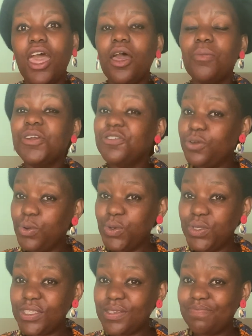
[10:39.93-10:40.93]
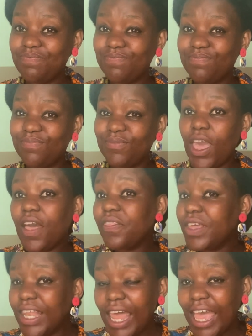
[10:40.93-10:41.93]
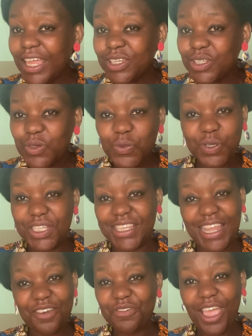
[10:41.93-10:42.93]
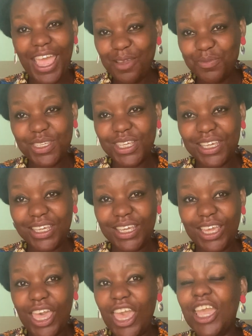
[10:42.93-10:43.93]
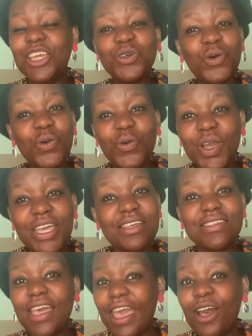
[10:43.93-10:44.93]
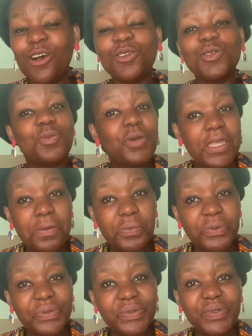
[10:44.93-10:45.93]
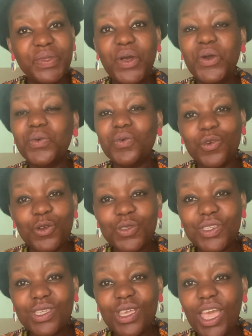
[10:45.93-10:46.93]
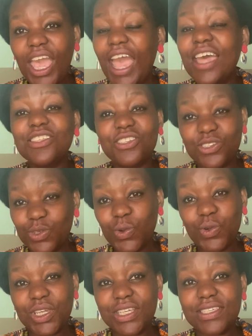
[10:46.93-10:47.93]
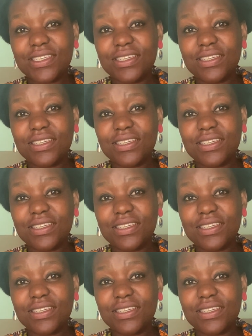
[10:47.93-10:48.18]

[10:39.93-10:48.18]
But of course, the land was never empty. It always held people, roots, and stories.